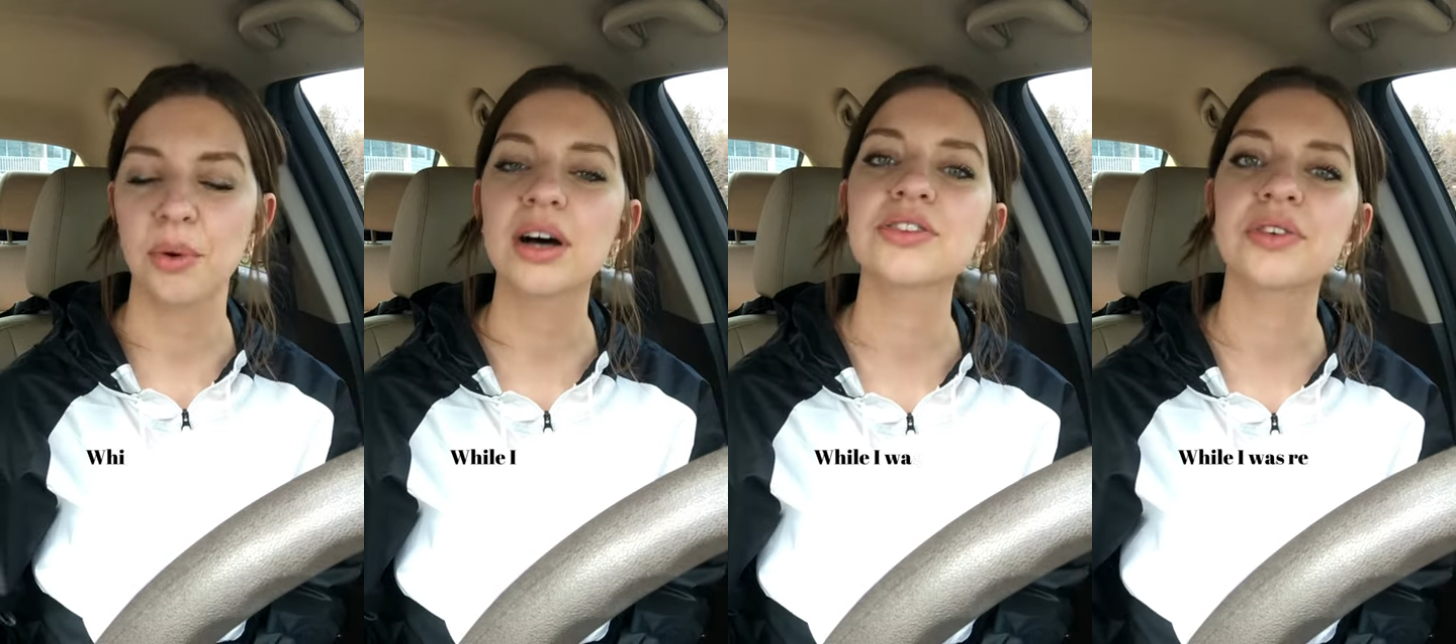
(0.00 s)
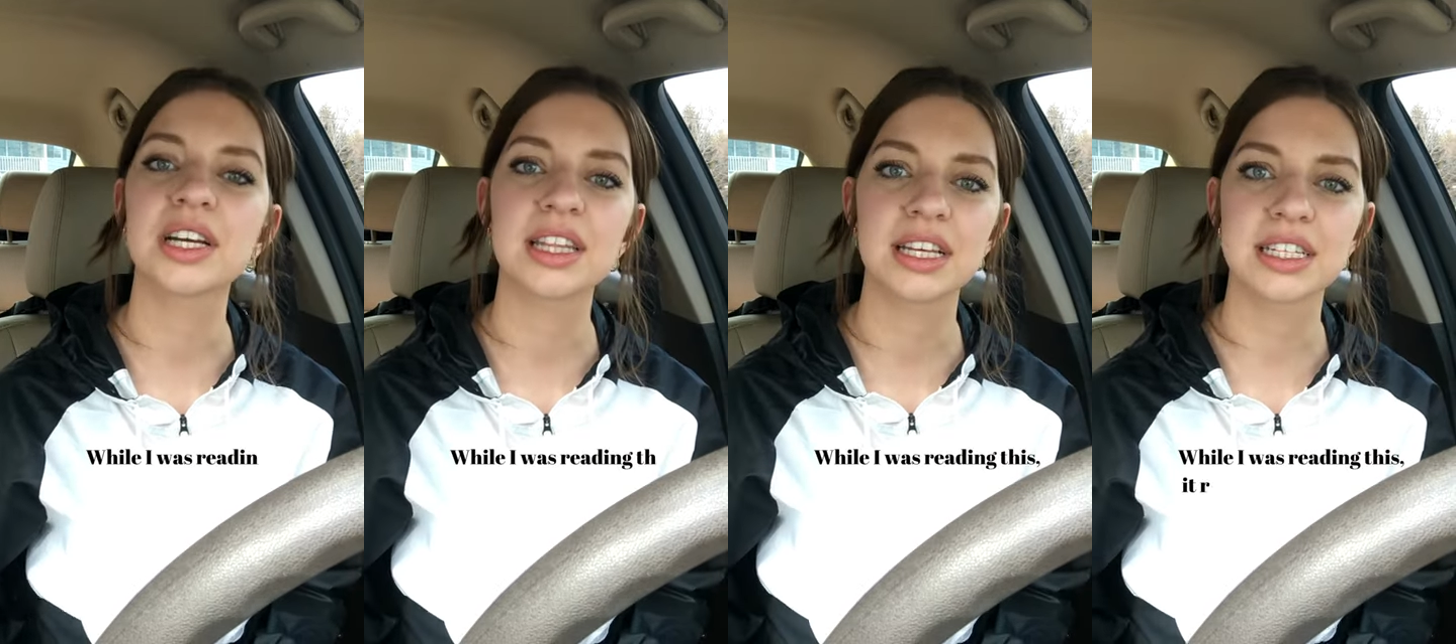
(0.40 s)
While I was
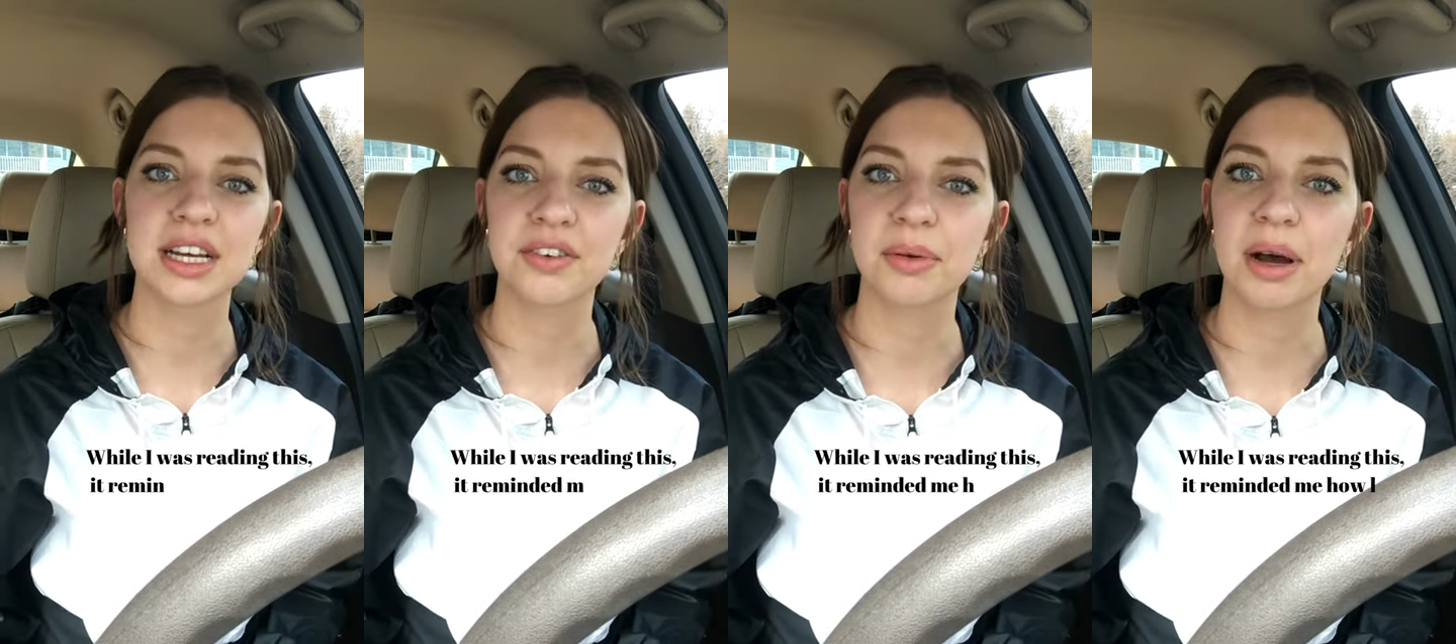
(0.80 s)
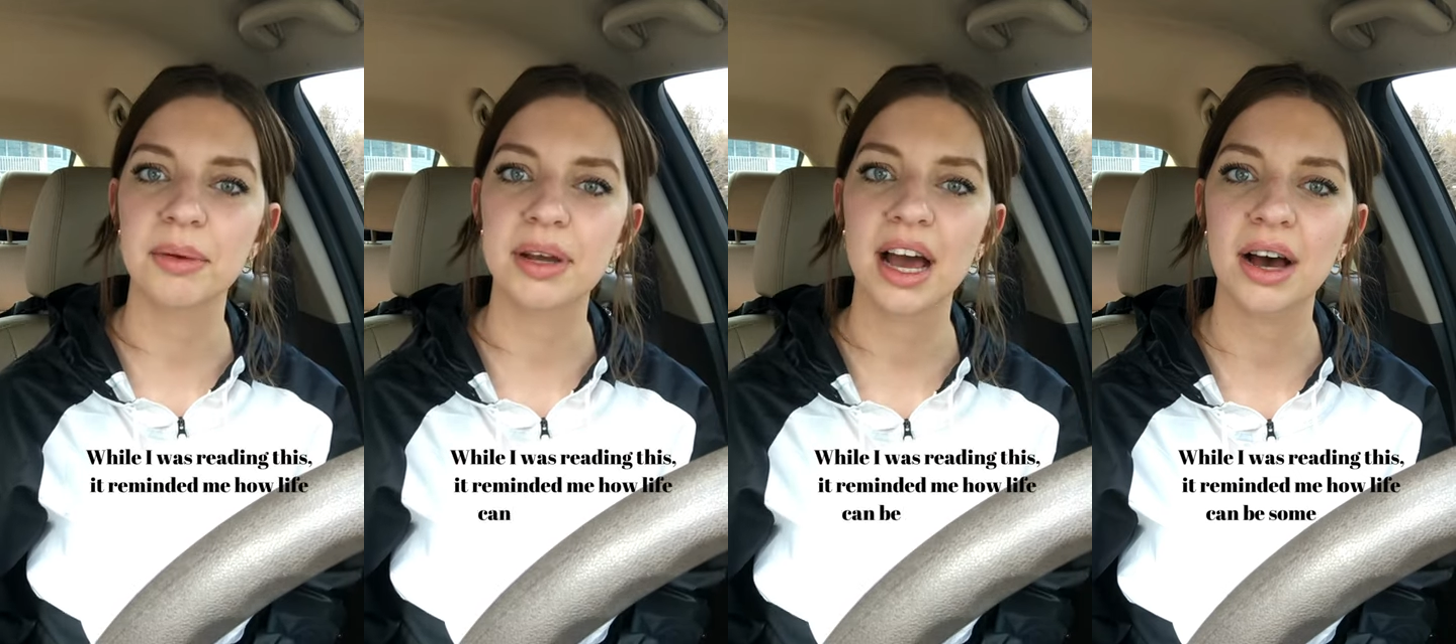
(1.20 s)
reading this, it reminded
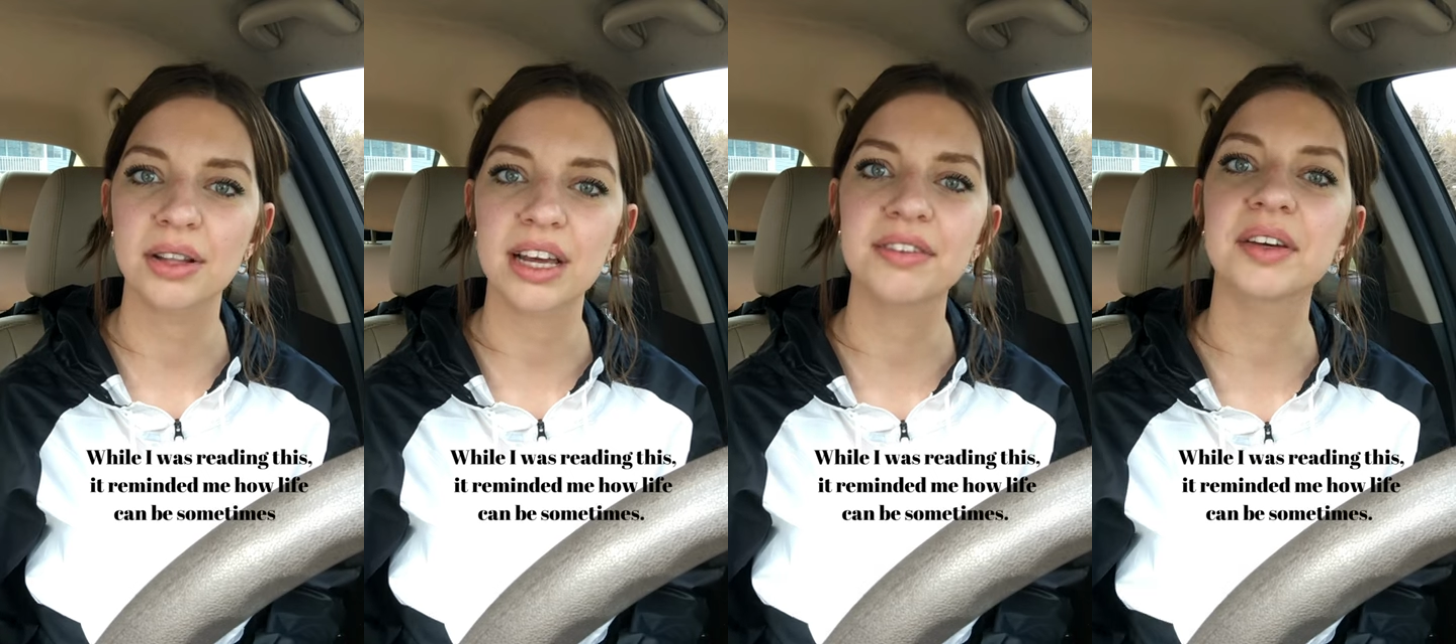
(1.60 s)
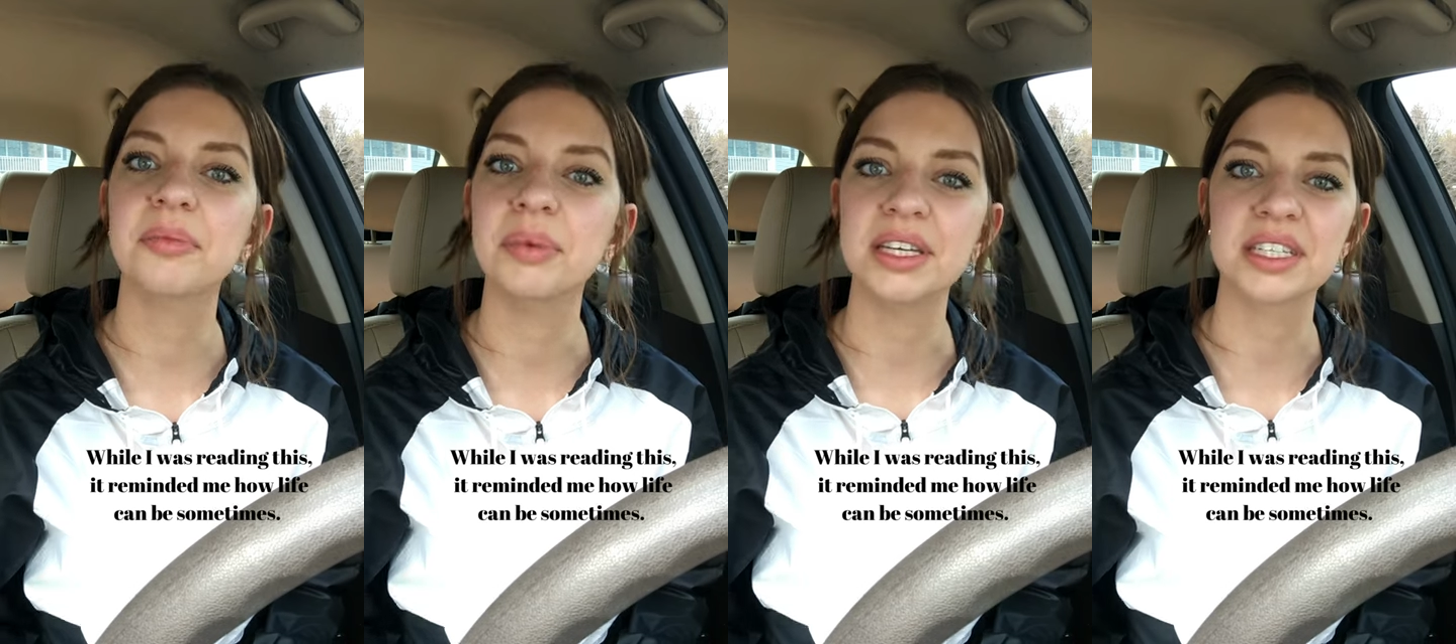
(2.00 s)
me how life can
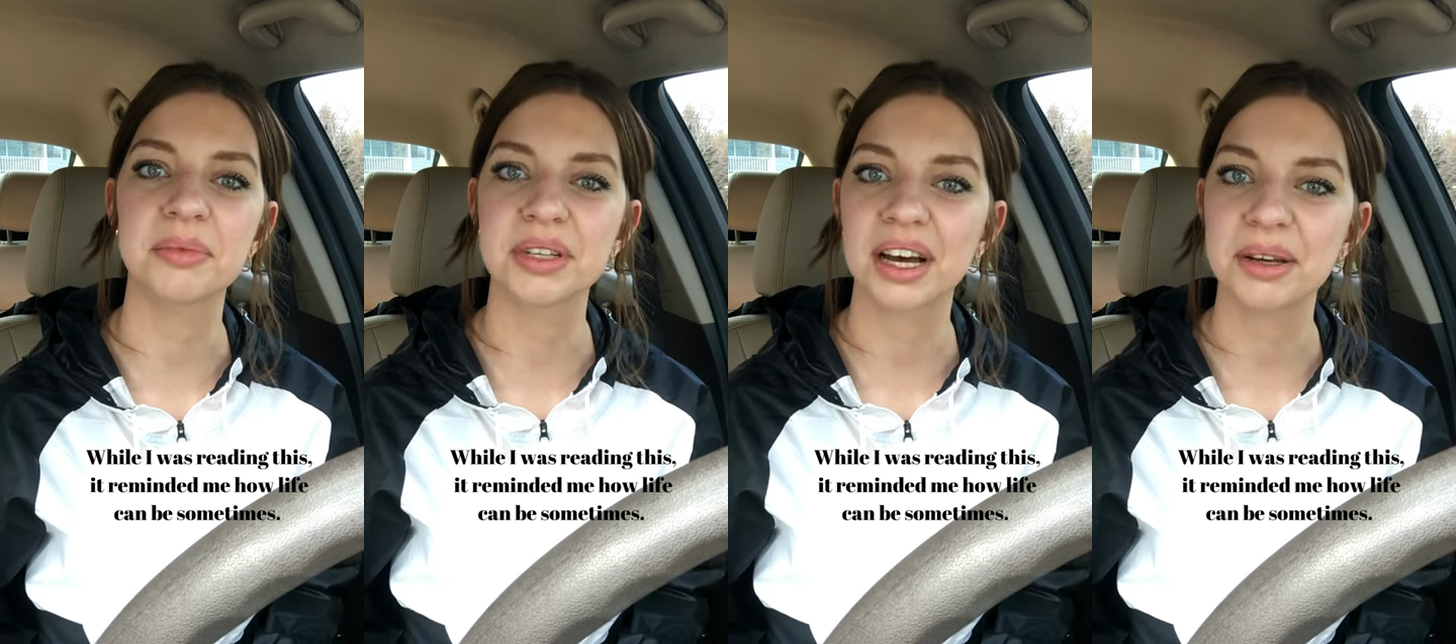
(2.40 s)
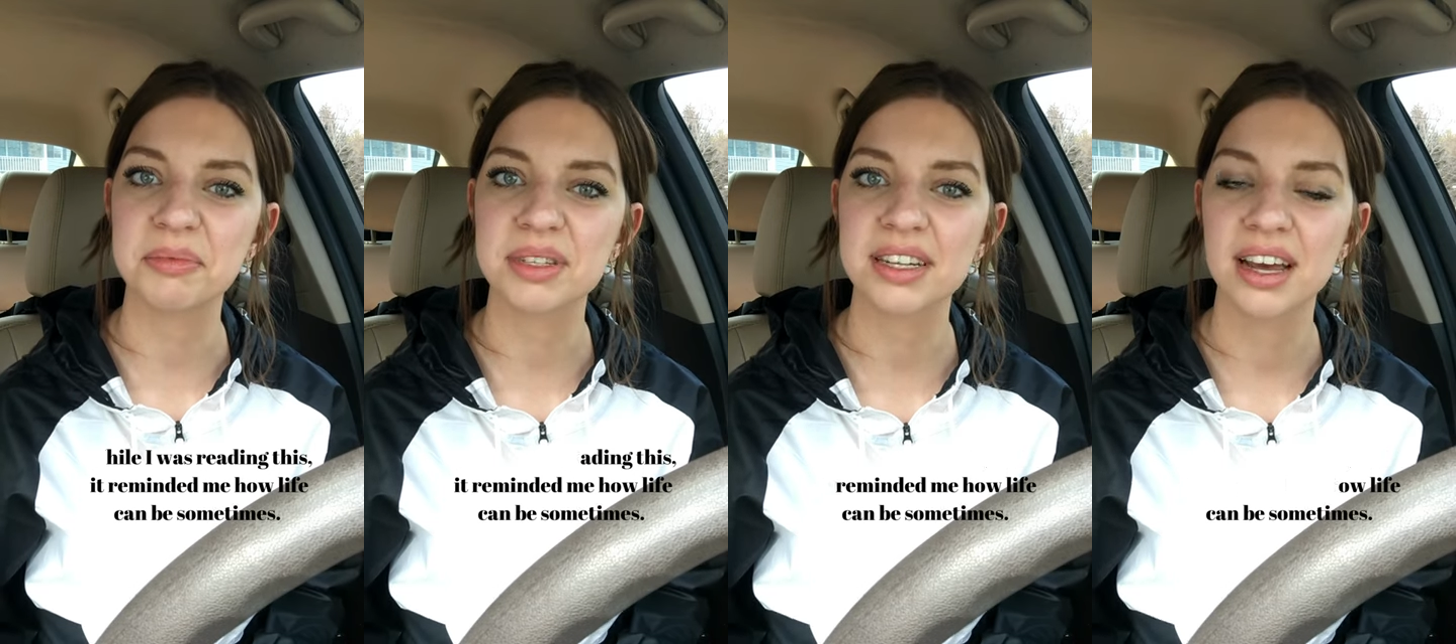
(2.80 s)
be
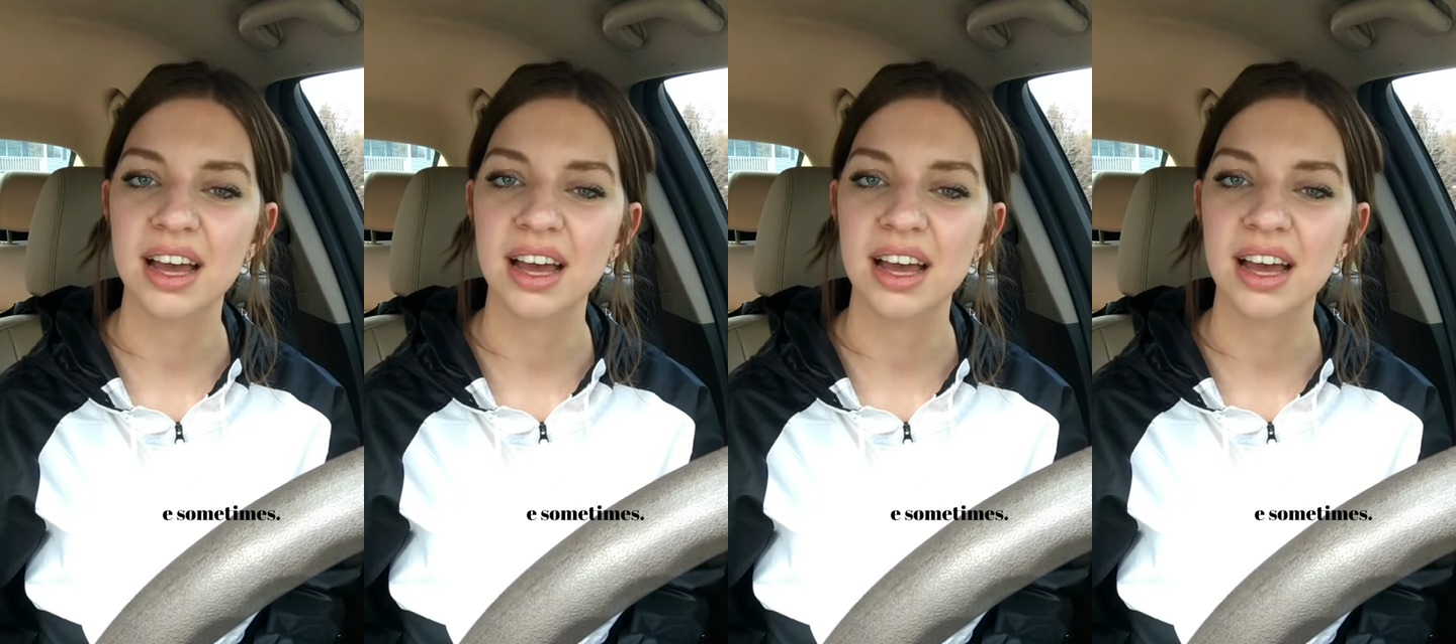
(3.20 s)
sometimes